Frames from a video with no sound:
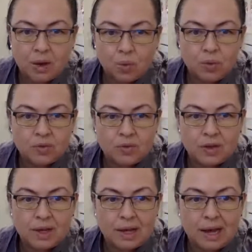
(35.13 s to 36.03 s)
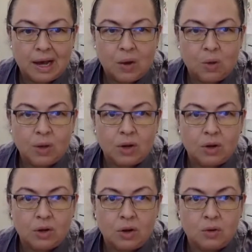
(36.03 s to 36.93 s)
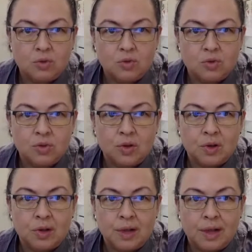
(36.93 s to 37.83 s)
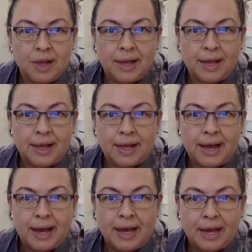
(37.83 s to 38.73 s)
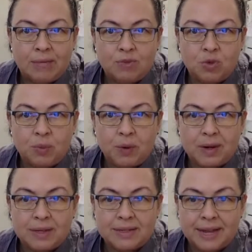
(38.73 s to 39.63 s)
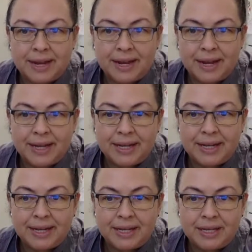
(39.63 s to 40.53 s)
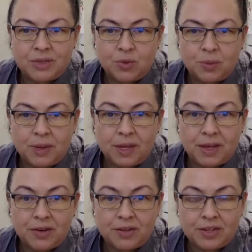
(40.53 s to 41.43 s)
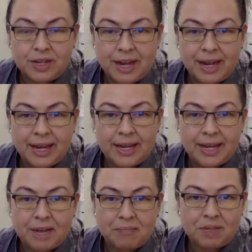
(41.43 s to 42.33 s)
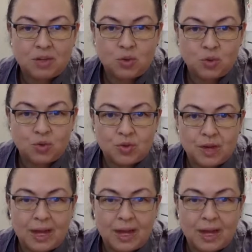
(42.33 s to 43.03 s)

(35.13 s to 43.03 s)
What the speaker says: we'll see how it all goes. I am super excited to be here today. Happy Tuesday.